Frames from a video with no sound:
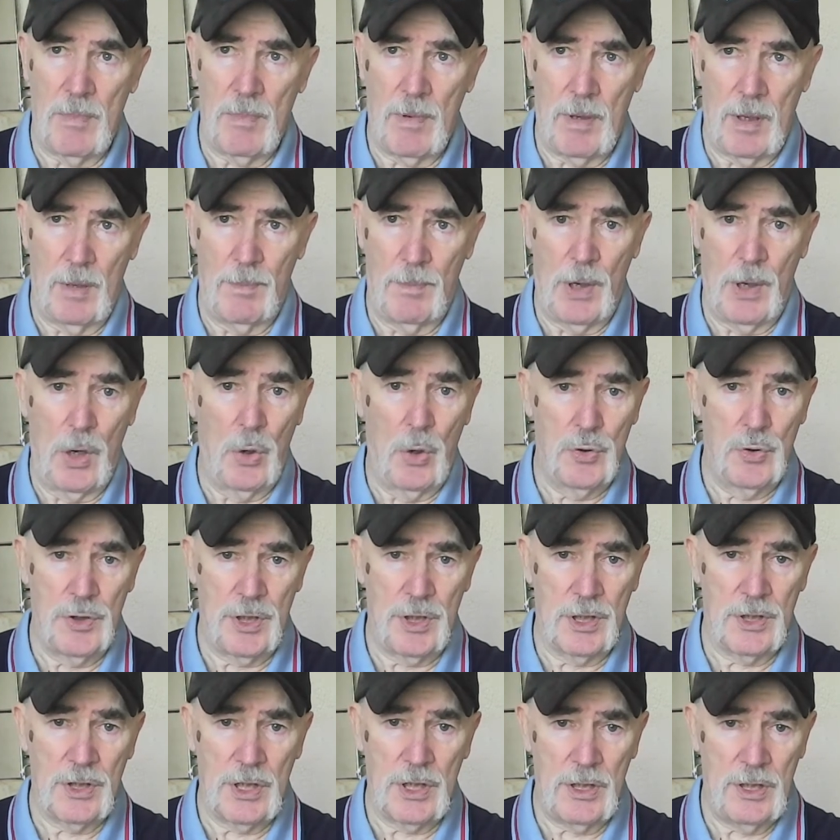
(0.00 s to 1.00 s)
opposed
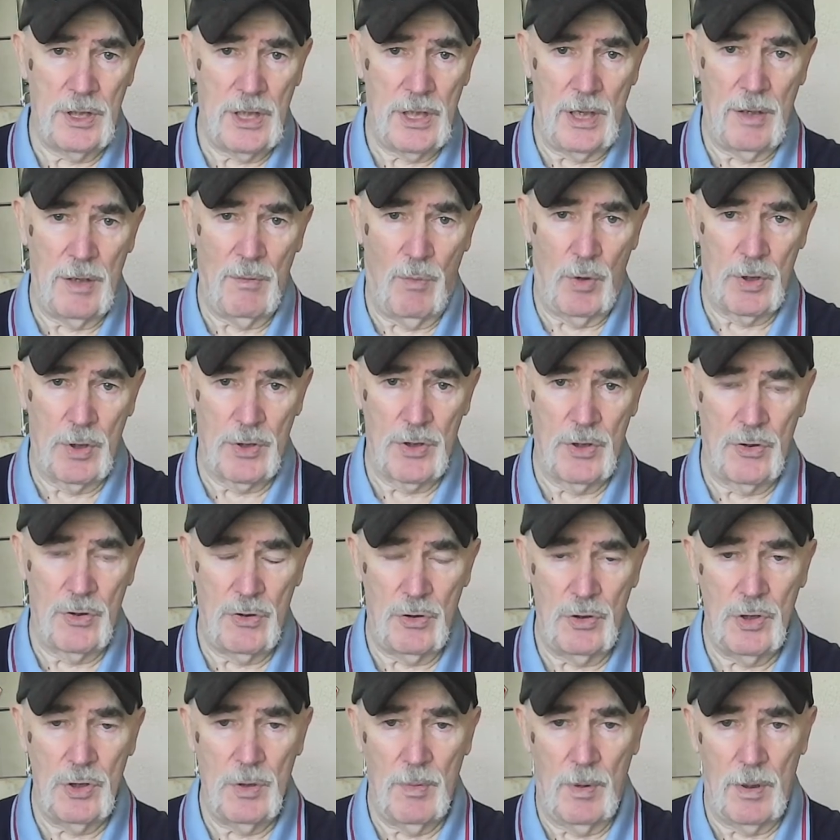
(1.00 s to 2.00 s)
this. He said it wasn't
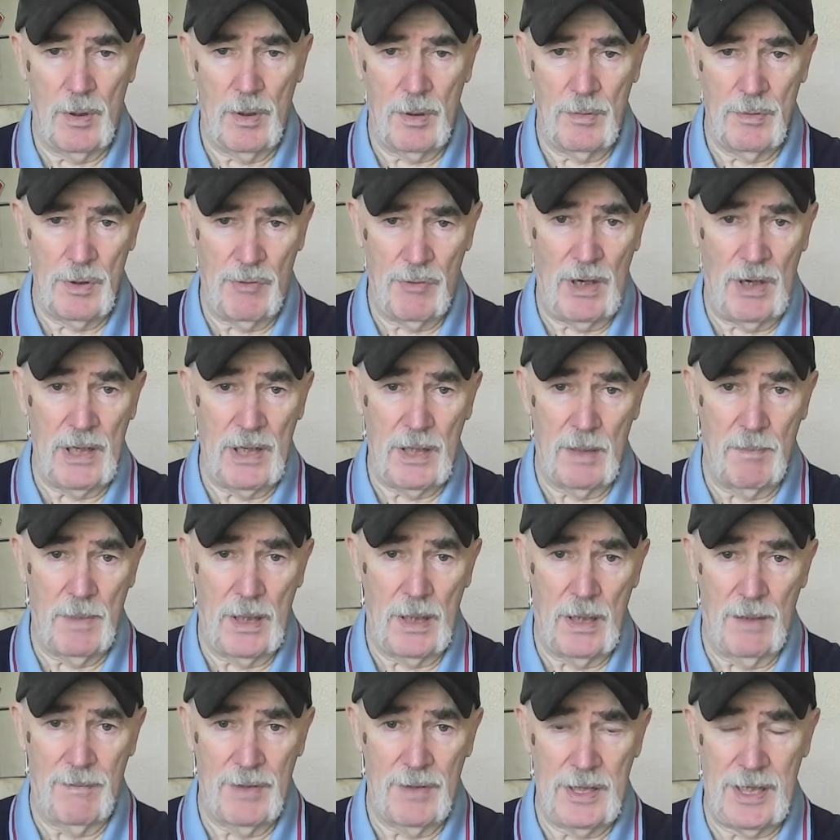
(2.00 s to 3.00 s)
suitable. It was right in the
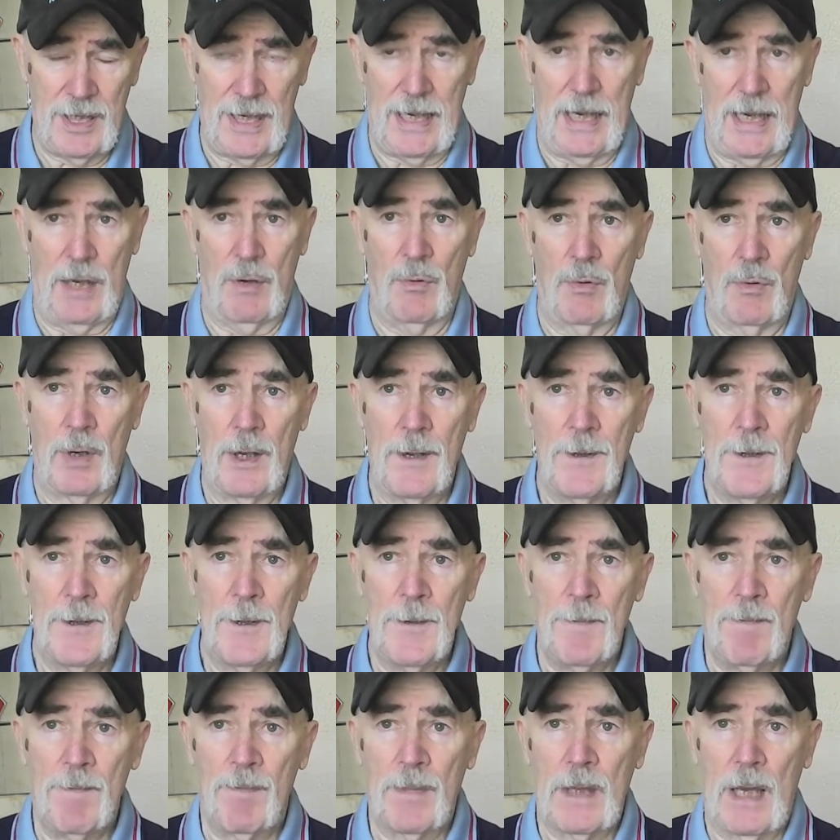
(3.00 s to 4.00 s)
middle of a town.
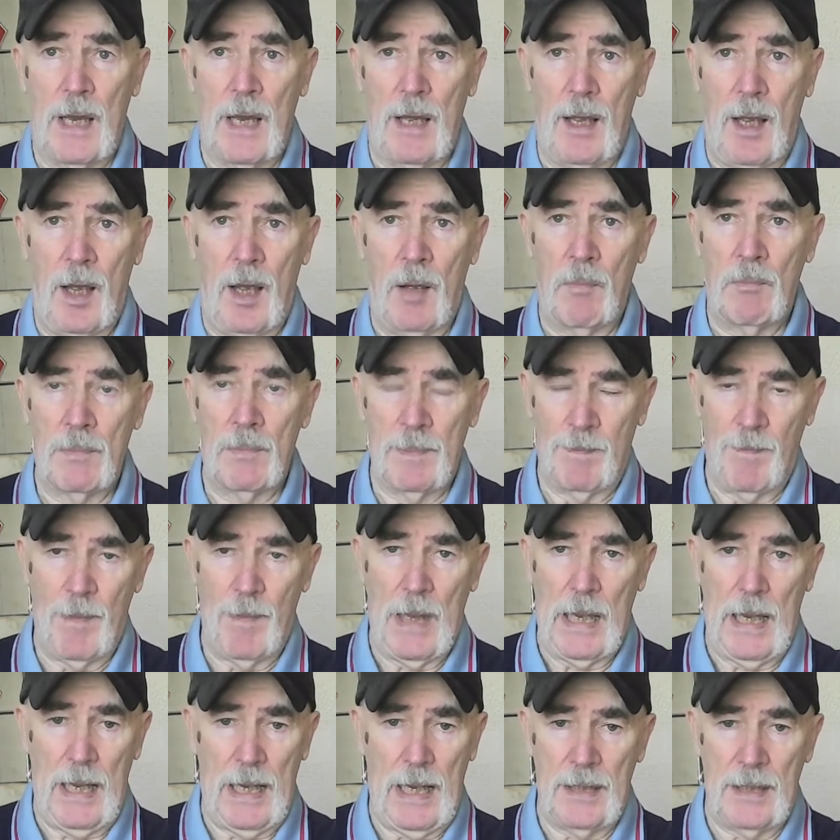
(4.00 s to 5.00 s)

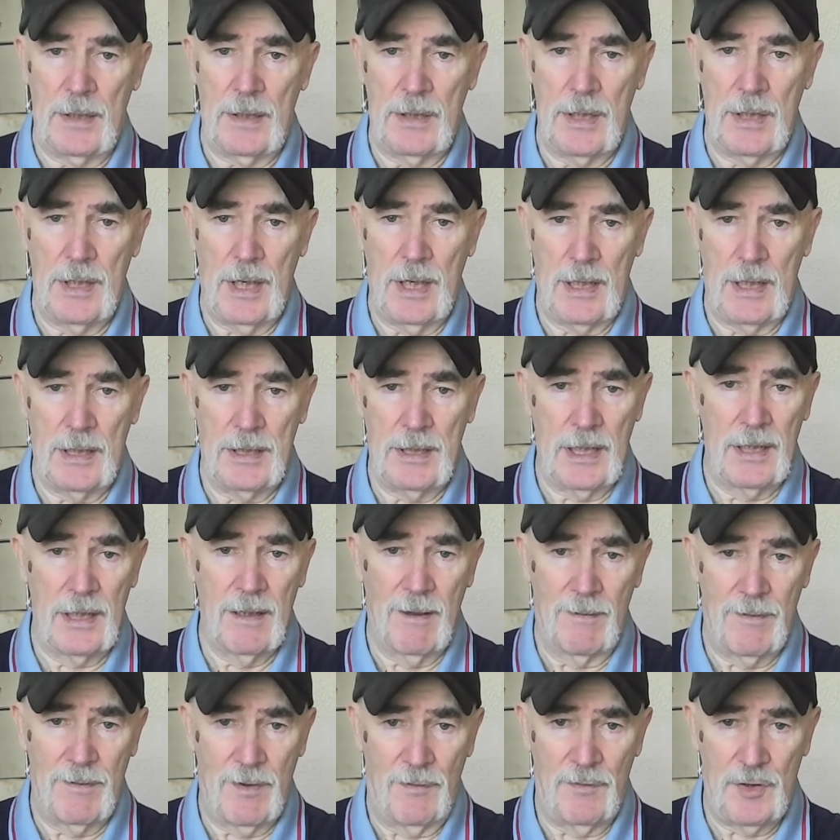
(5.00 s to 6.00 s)
Didn't
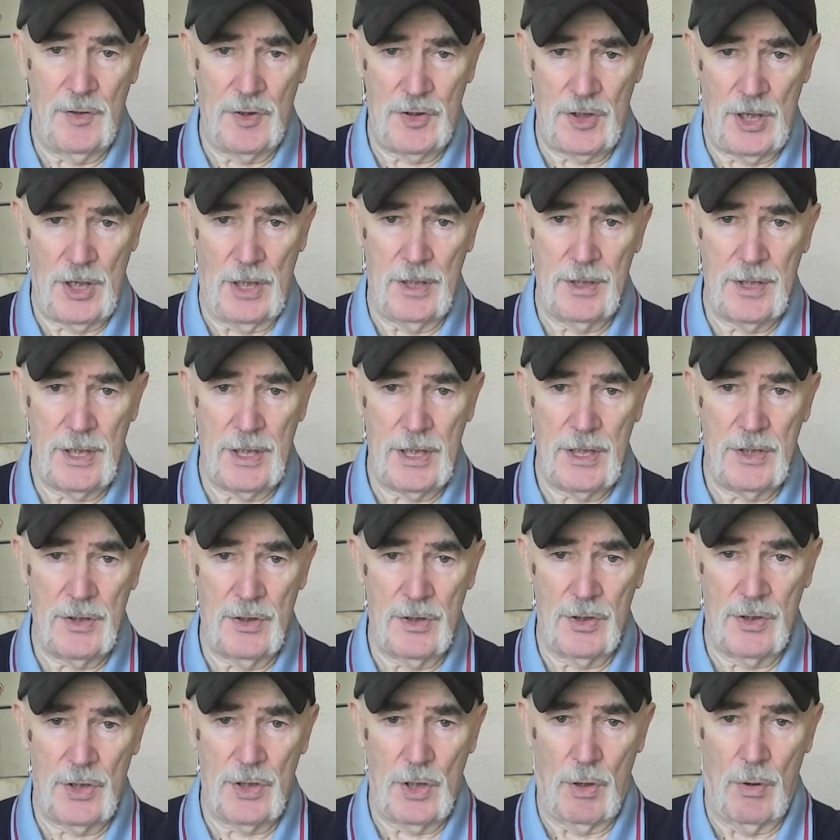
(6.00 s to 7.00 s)
have the facilities
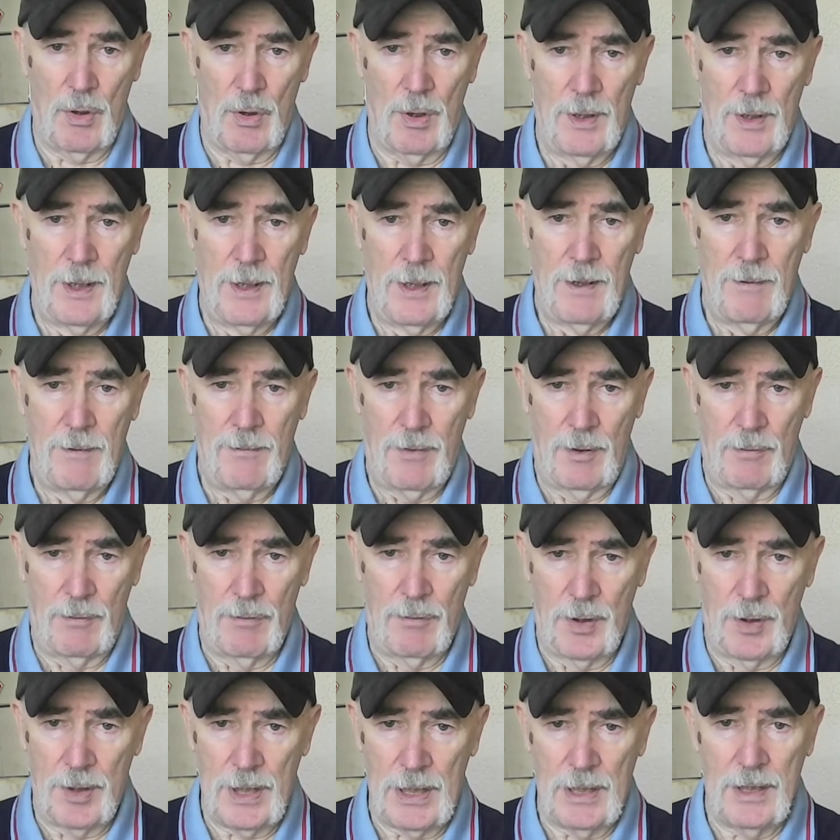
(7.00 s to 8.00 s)
and so on for
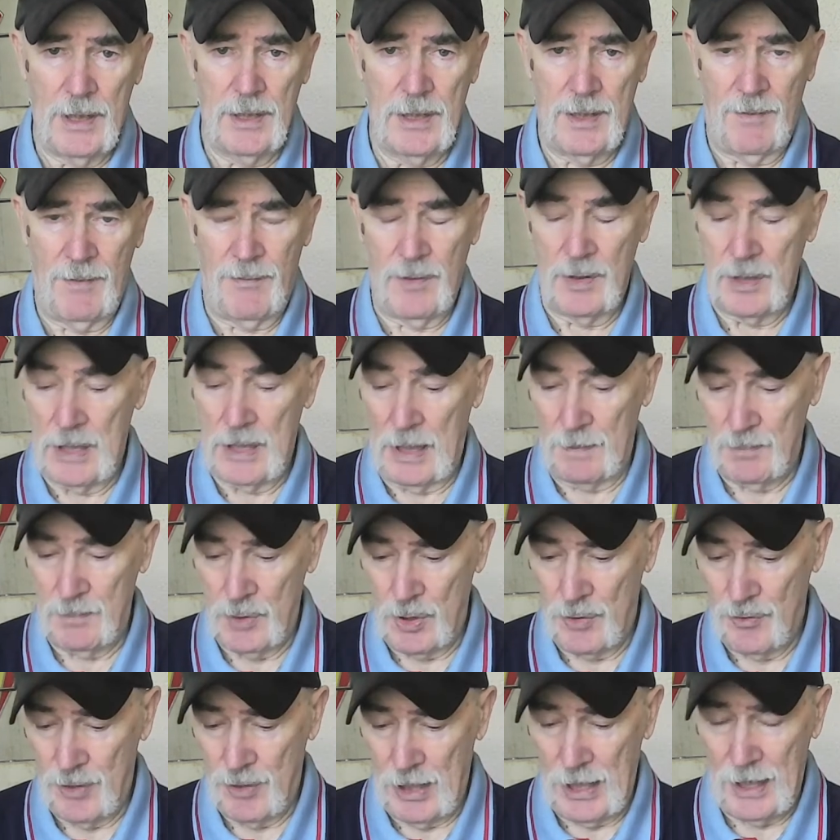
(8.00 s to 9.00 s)
running the different types
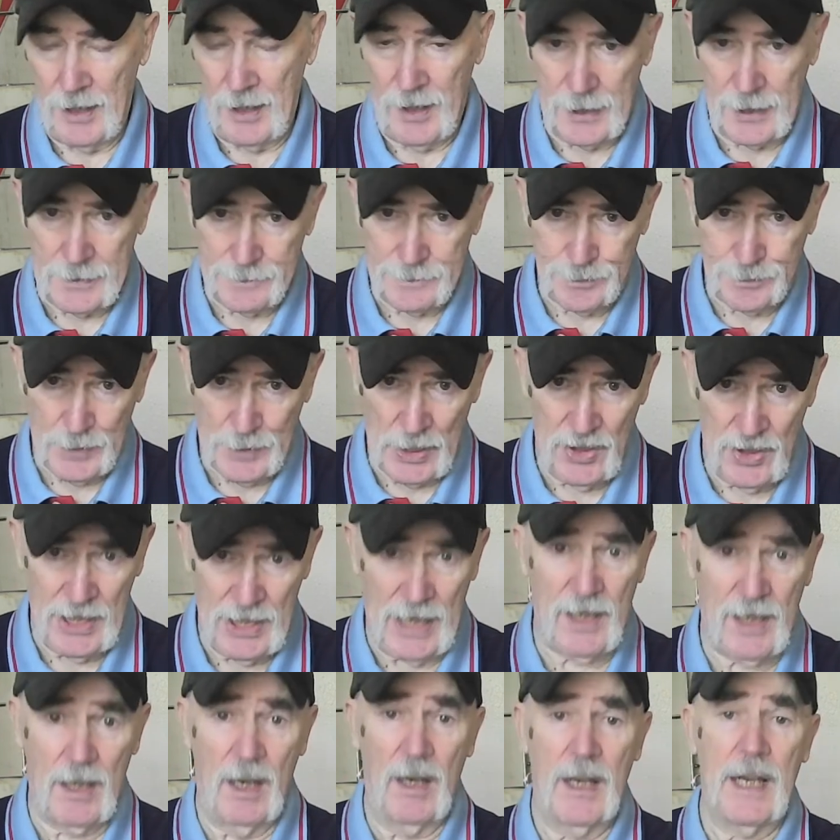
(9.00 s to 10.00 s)
of training.
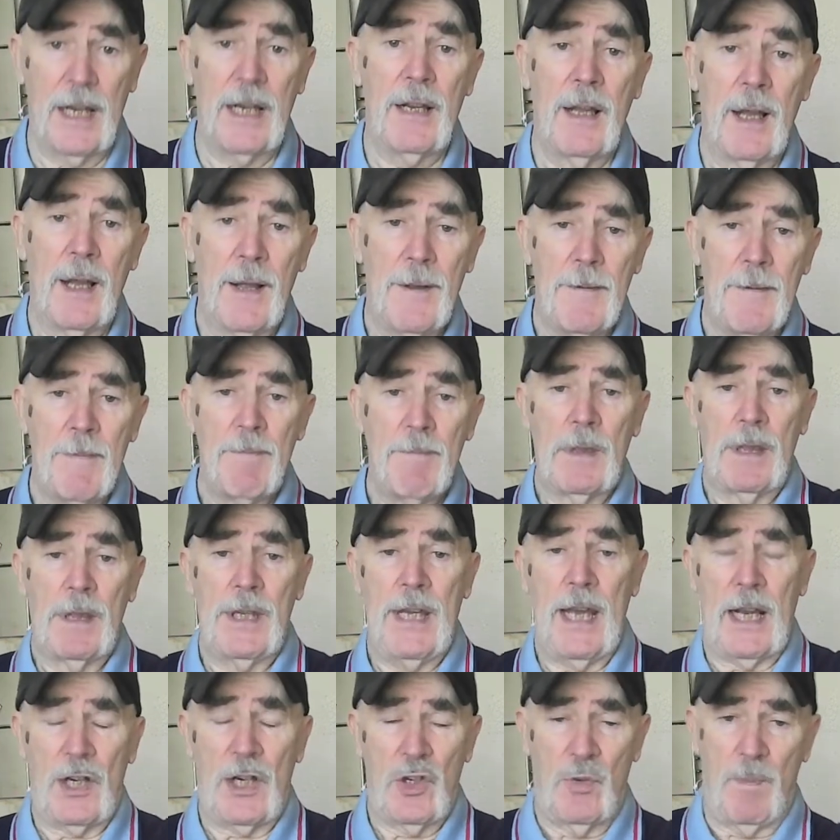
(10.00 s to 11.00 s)
Secondly,
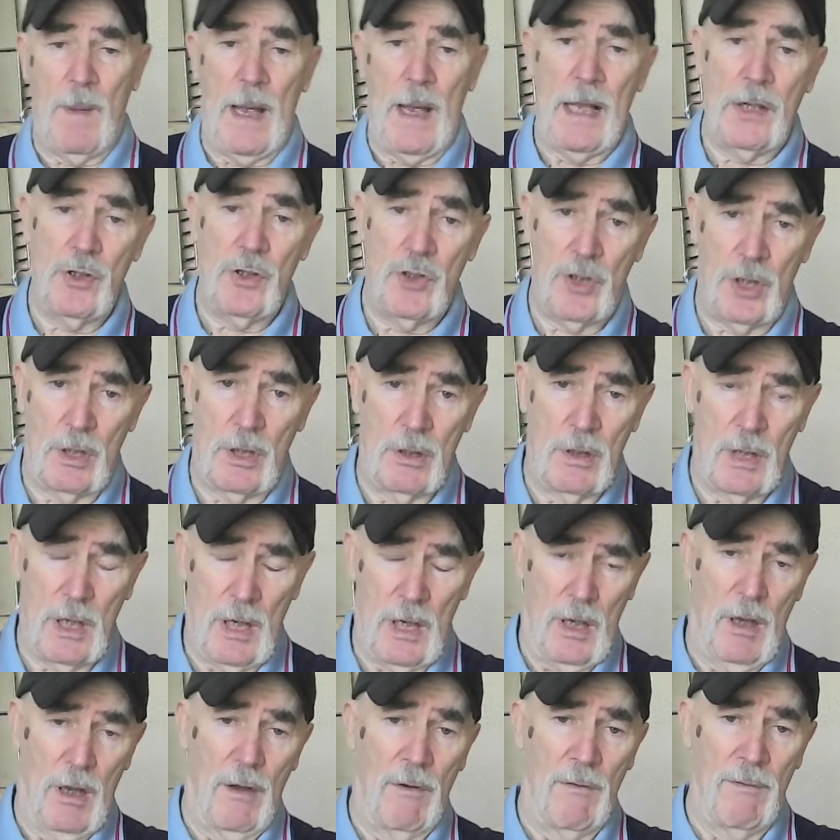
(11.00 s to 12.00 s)
the expansion
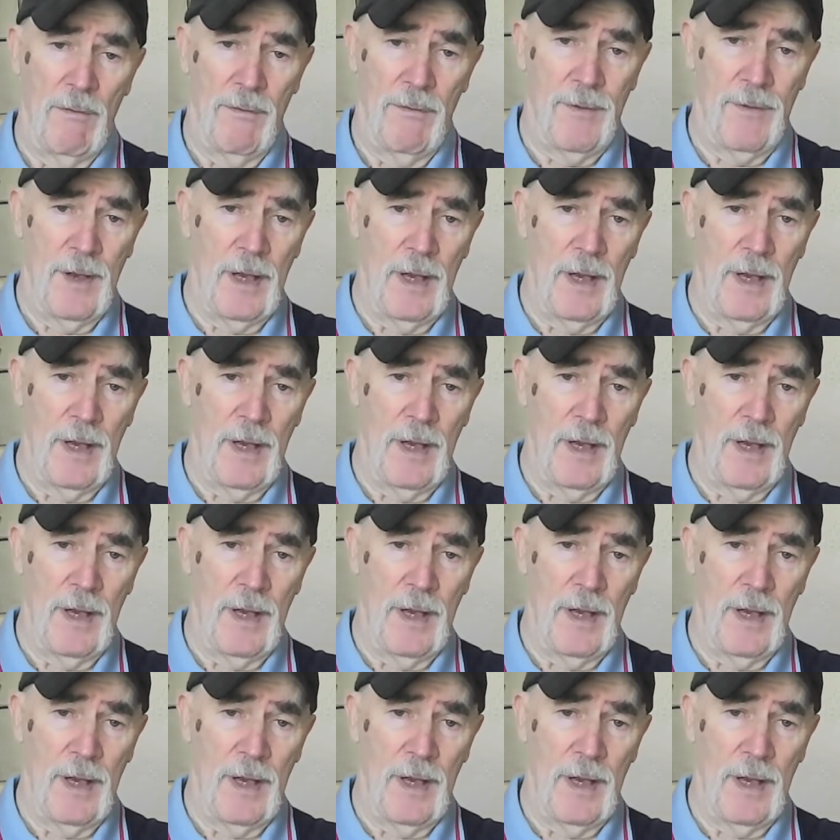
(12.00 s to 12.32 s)
of